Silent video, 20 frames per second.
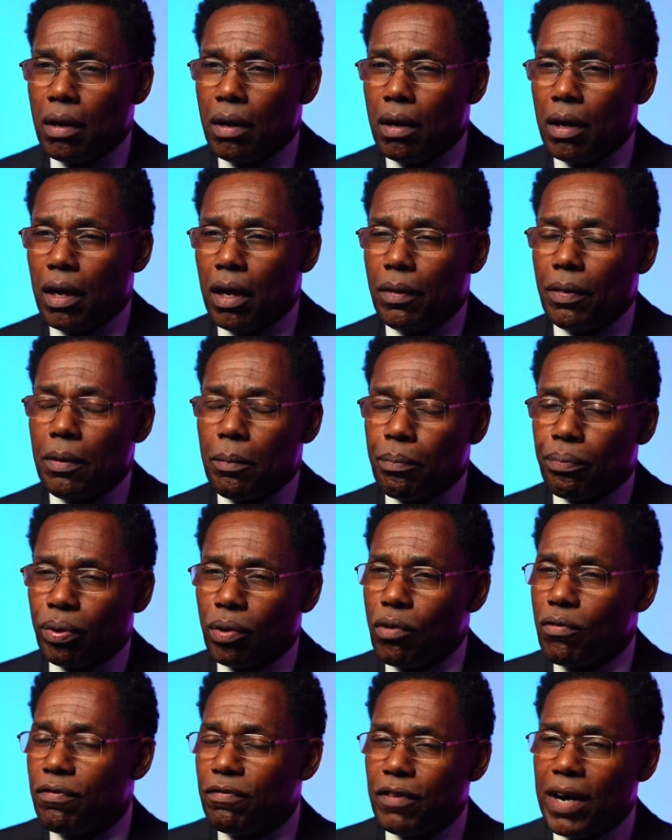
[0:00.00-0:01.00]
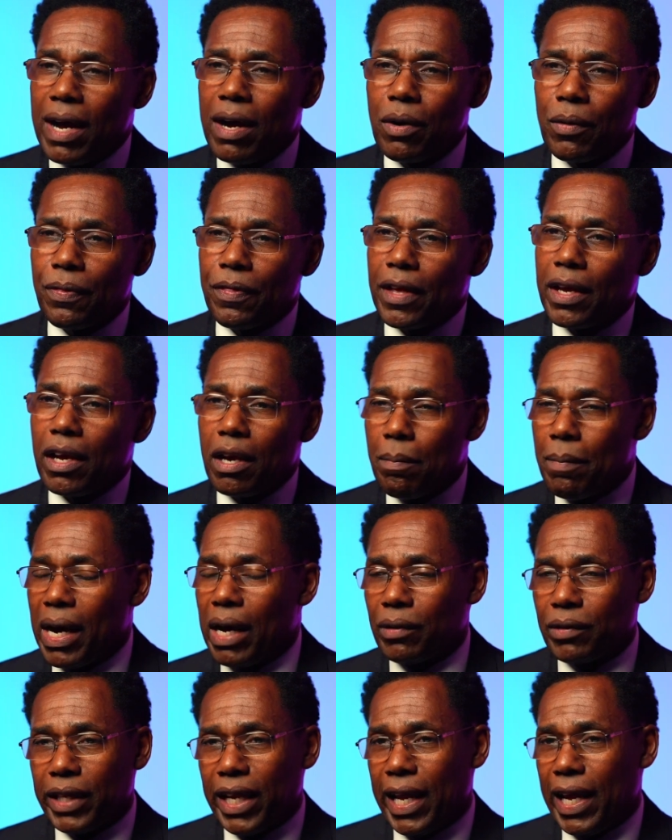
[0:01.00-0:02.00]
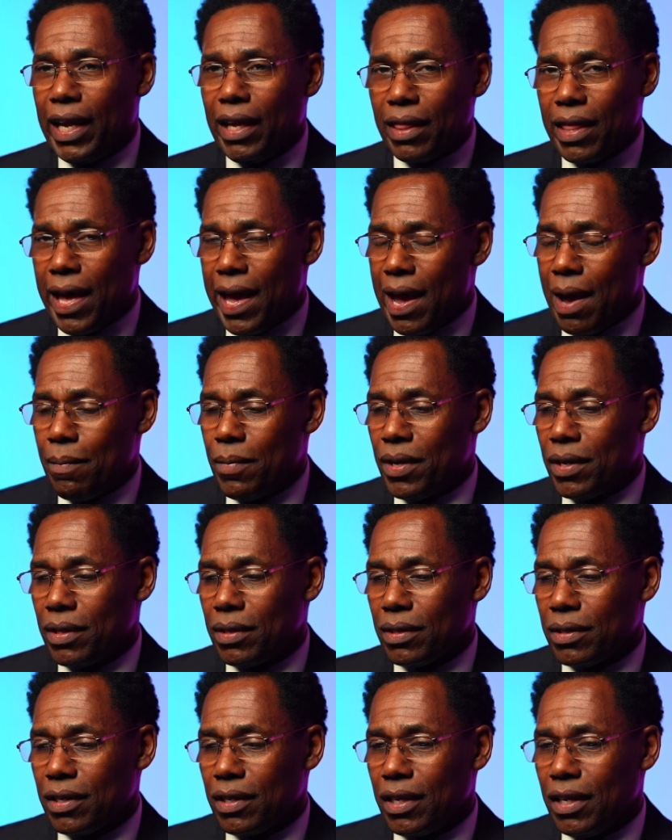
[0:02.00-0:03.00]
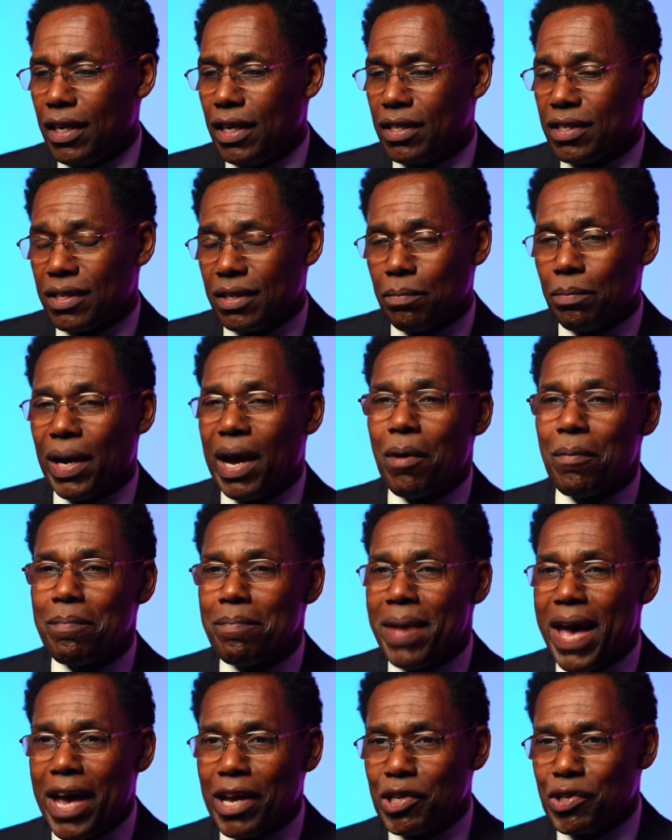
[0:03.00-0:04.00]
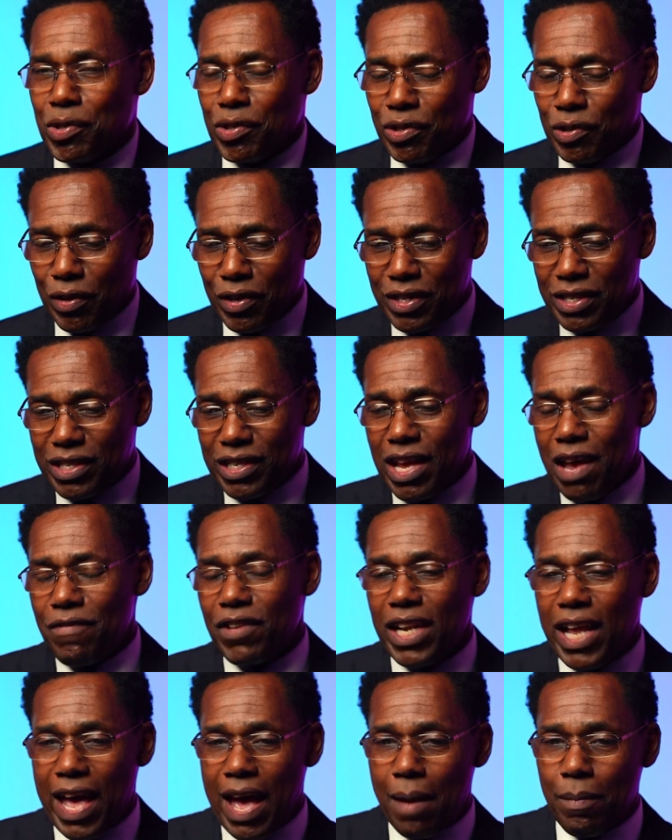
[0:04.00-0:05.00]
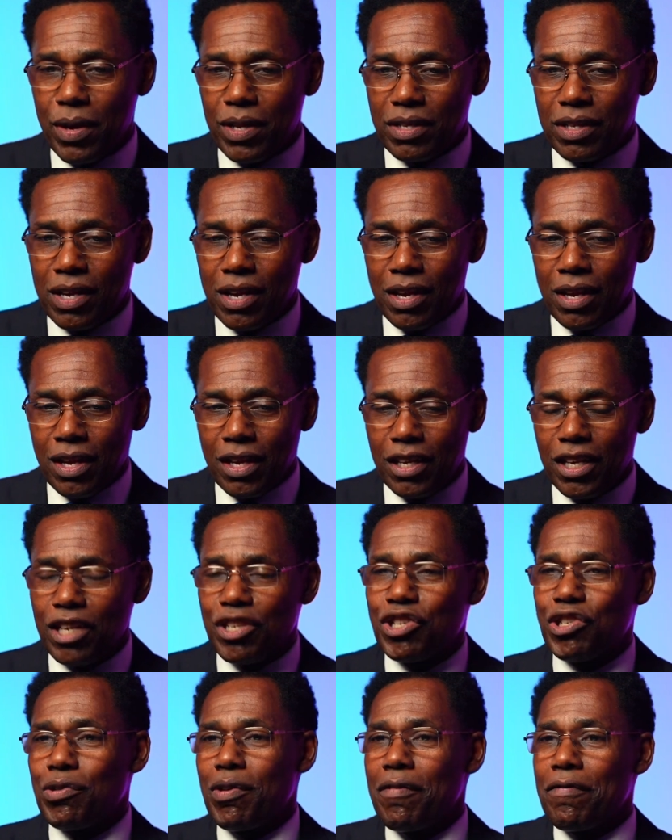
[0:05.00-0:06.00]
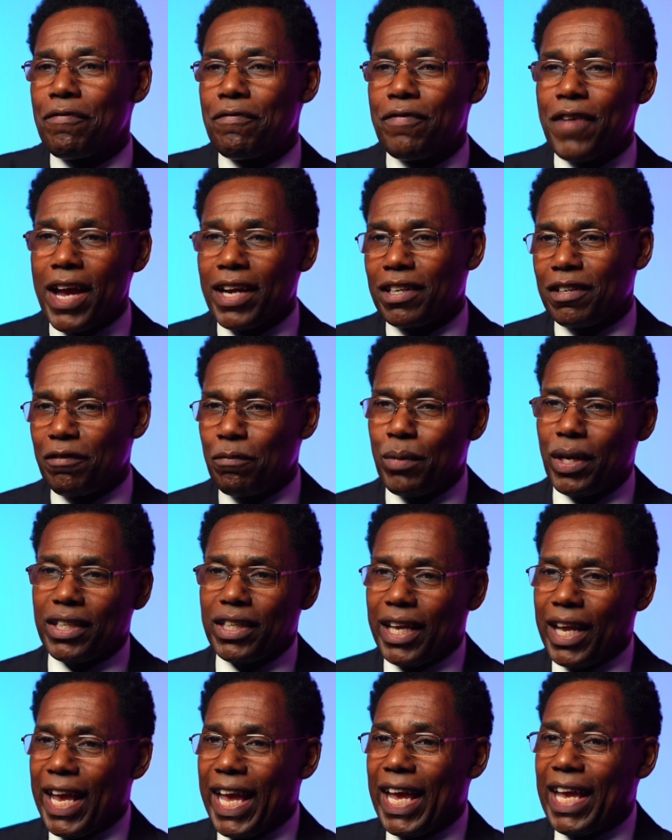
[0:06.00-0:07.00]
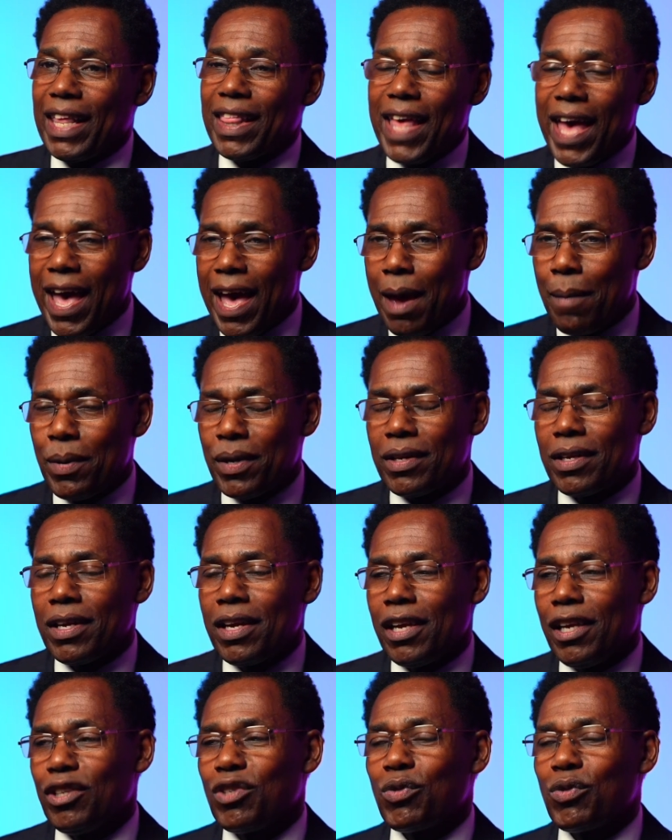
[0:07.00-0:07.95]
And the profound thing about The 8th Habit, it's about mastery. So the 7 habits gets you effective, but the eighth habit is